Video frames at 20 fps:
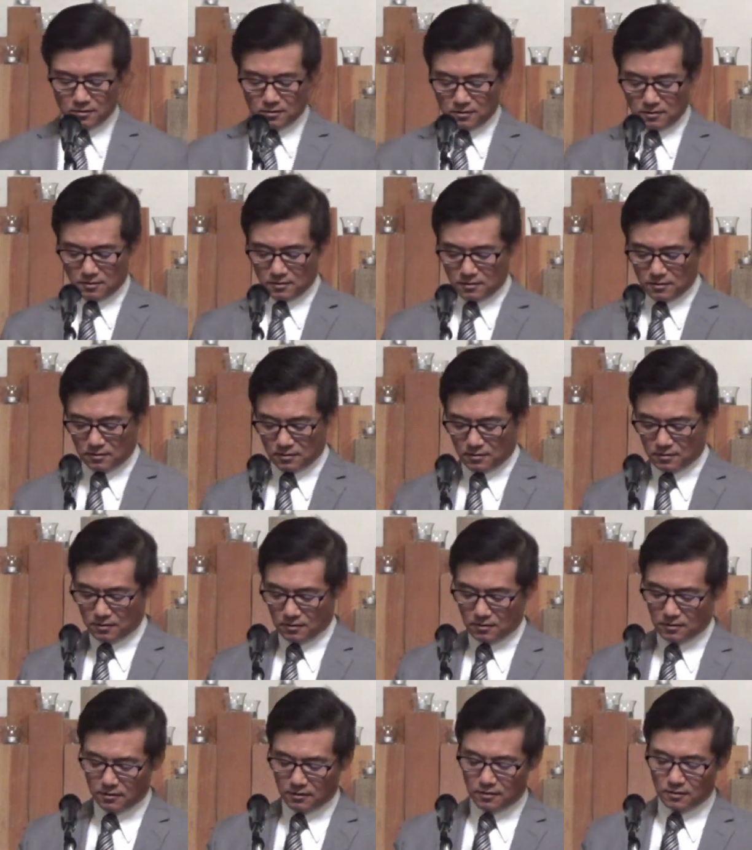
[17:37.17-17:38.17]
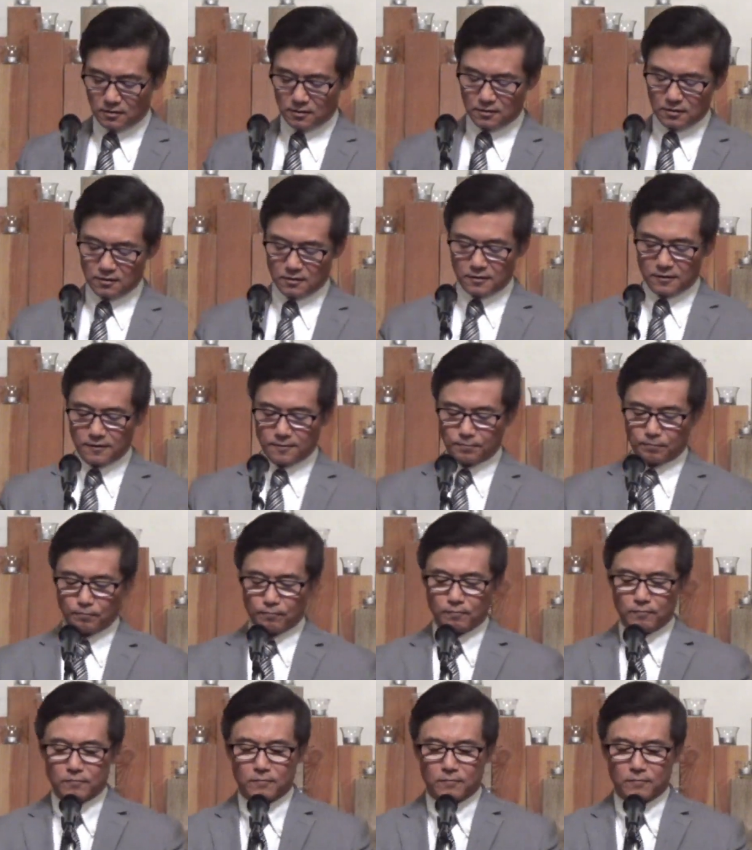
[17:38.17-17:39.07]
(silence)